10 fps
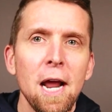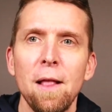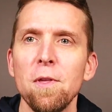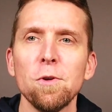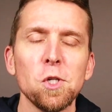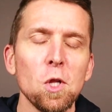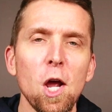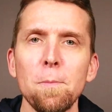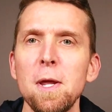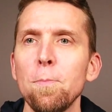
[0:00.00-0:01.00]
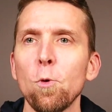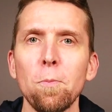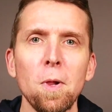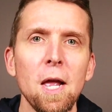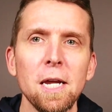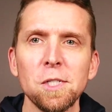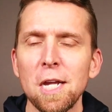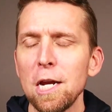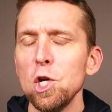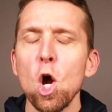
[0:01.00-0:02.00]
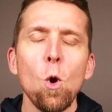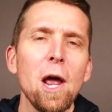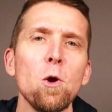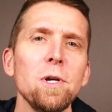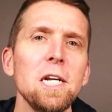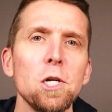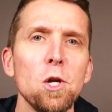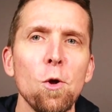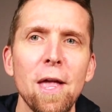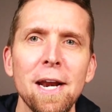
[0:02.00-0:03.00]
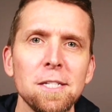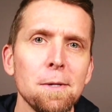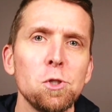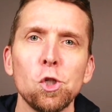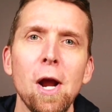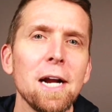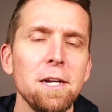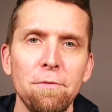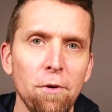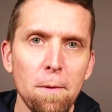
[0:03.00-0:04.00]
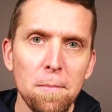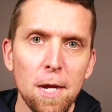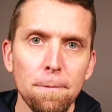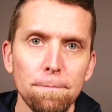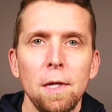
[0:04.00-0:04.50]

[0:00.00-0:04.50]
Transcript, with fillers: And then there's a lot of people replying saying, no, I don't need to know that. It's abstracted from me.